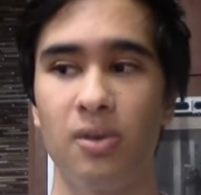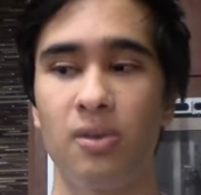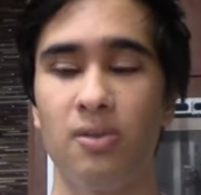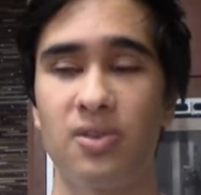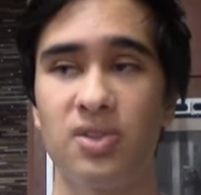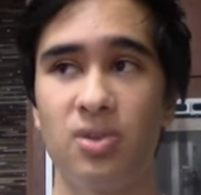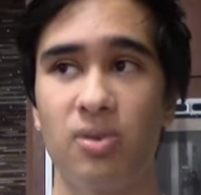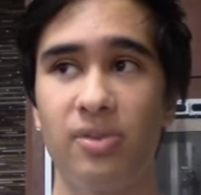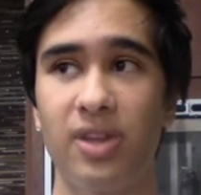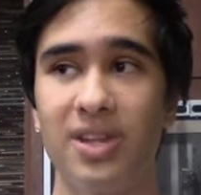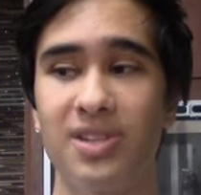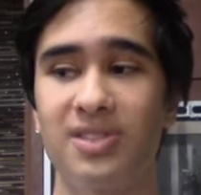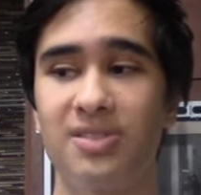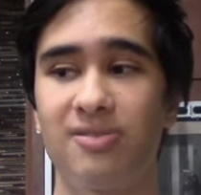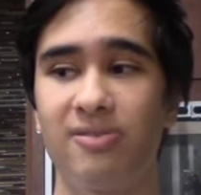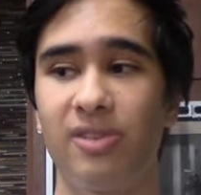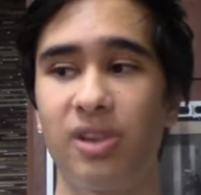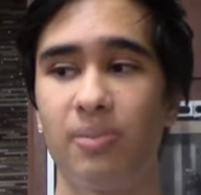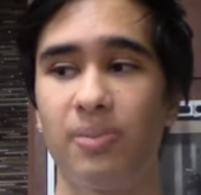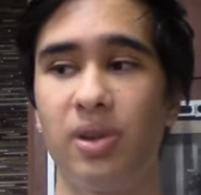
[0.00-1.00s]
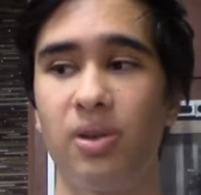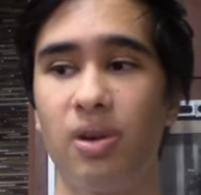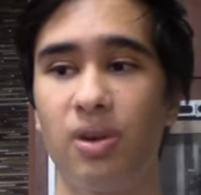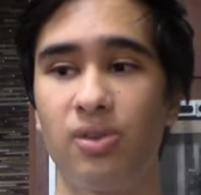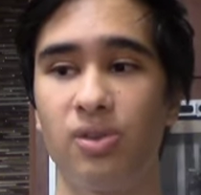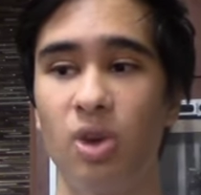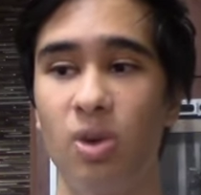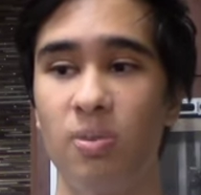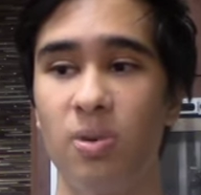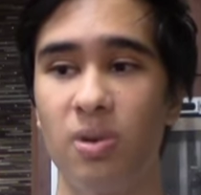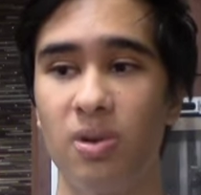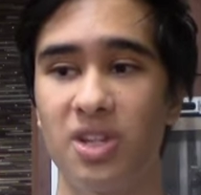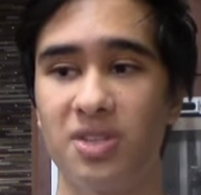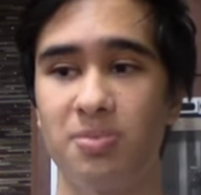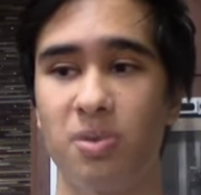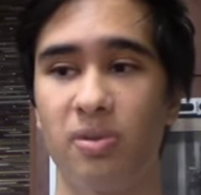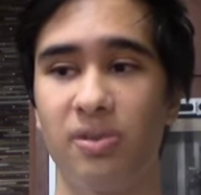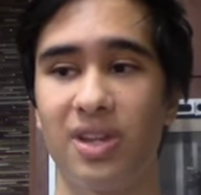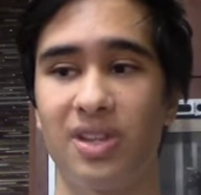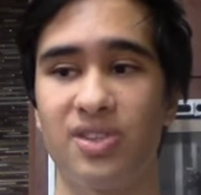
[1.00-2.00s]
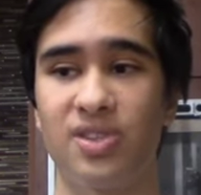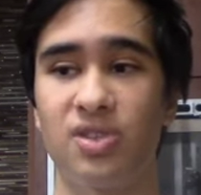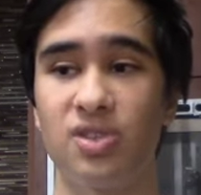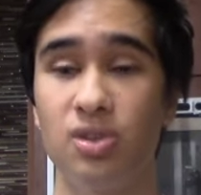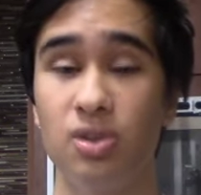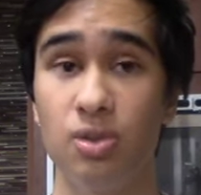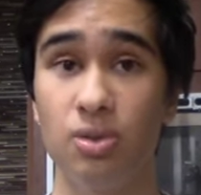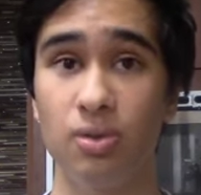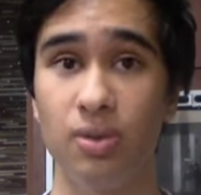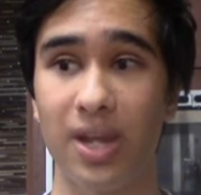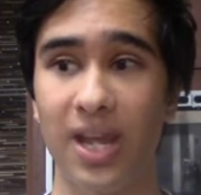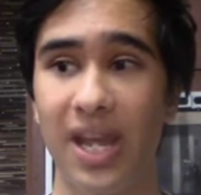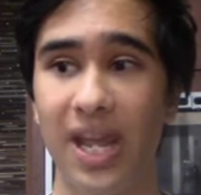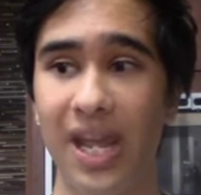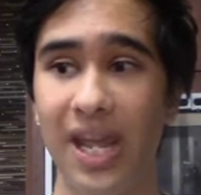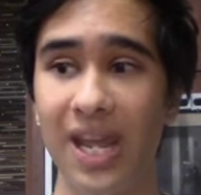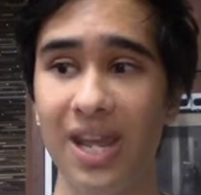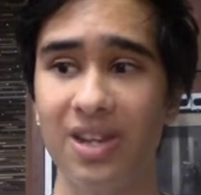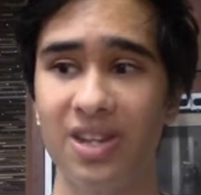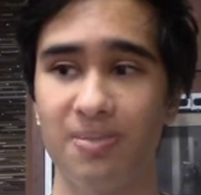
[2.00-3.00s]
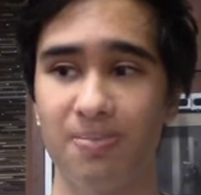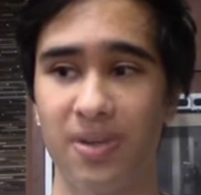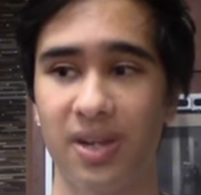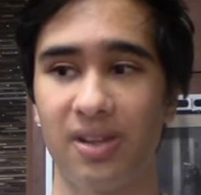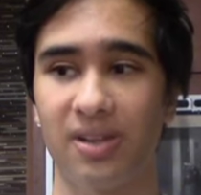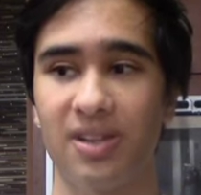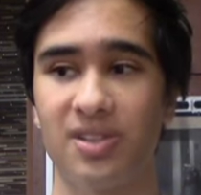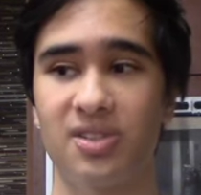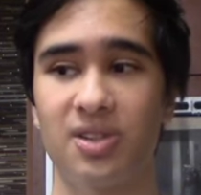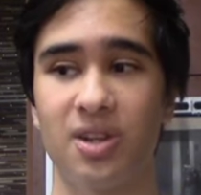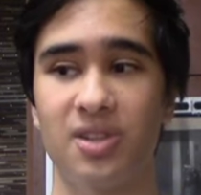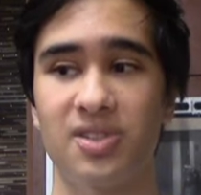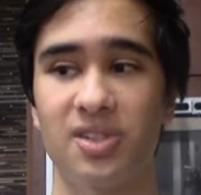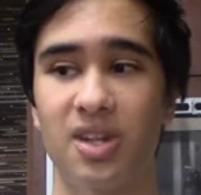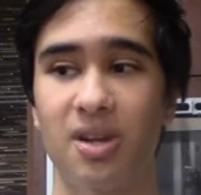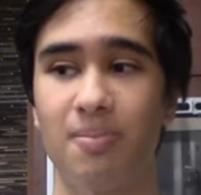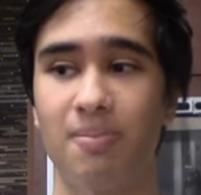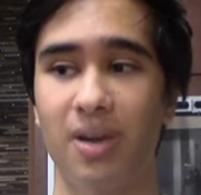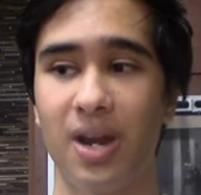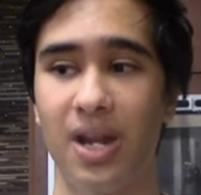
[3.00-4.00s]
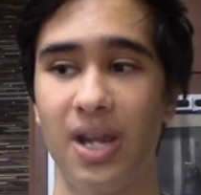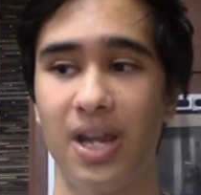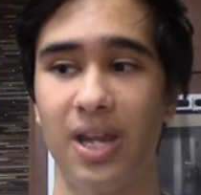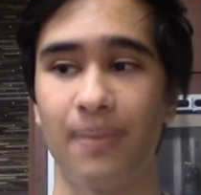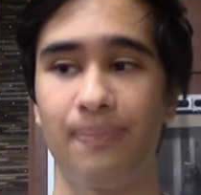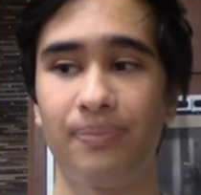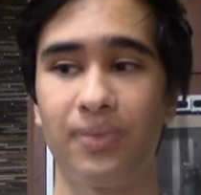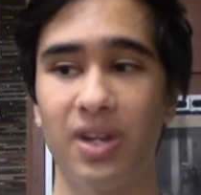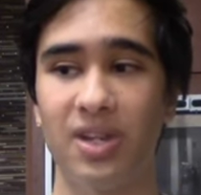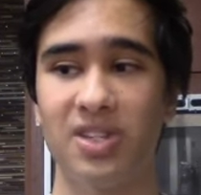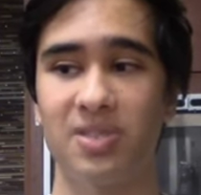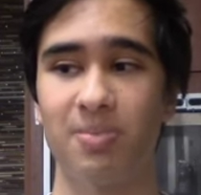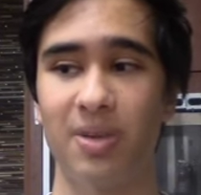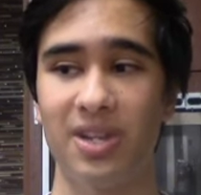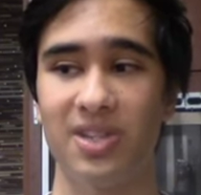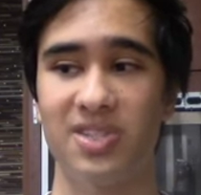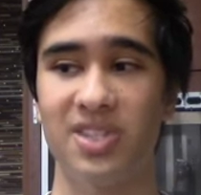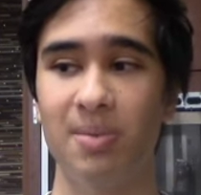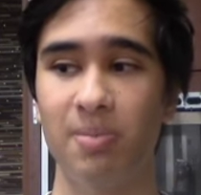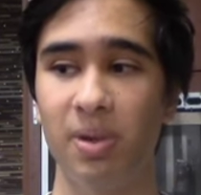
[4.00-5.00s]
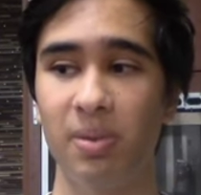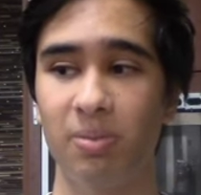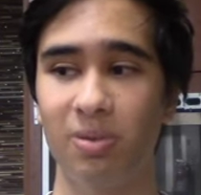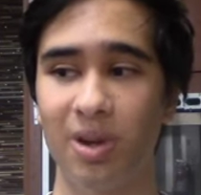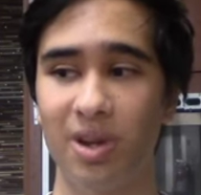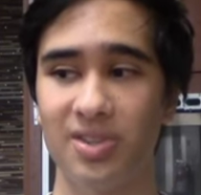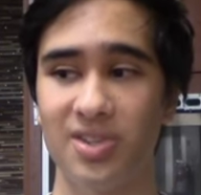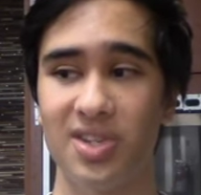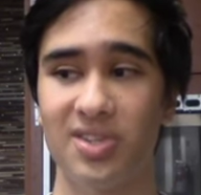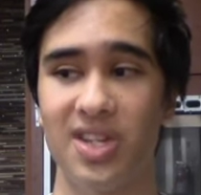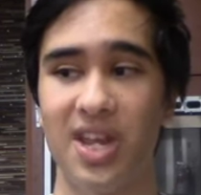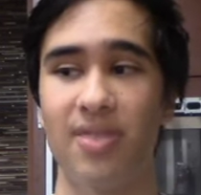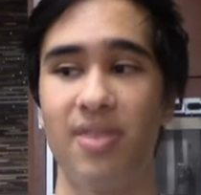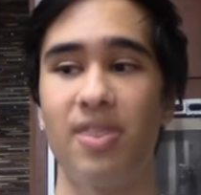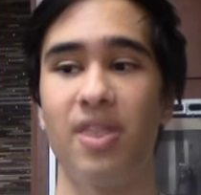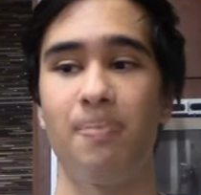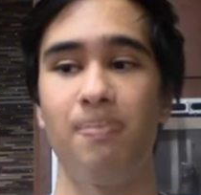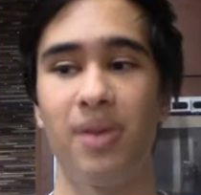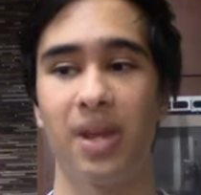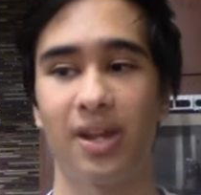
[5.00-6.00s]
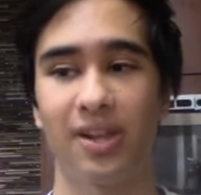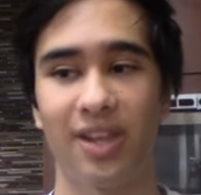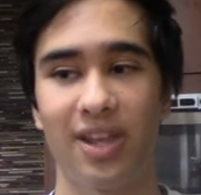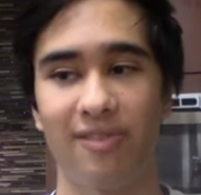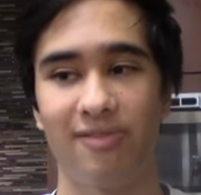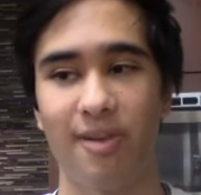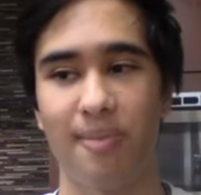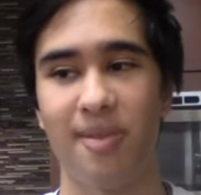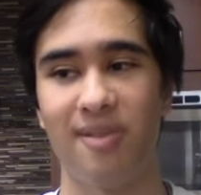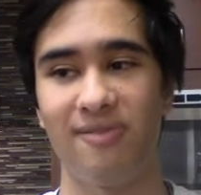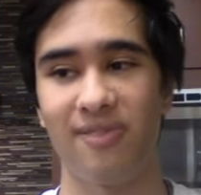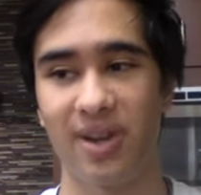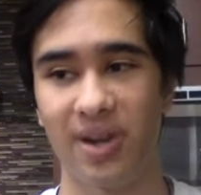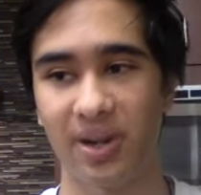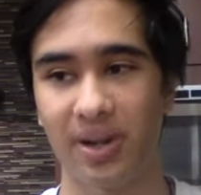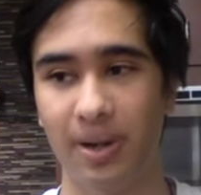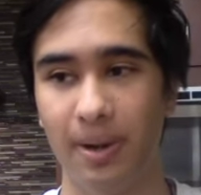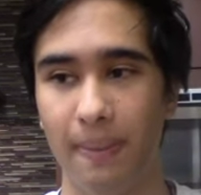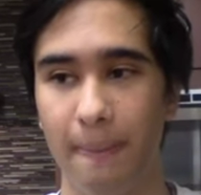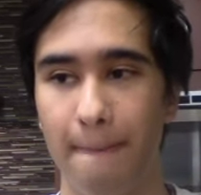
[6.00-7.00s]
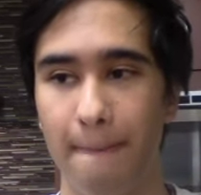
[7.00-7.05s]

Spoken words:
So thus, Filipino adobo is both a stew and a pickling sauce, combining a spice simmering process and then the pickling from the vinegar.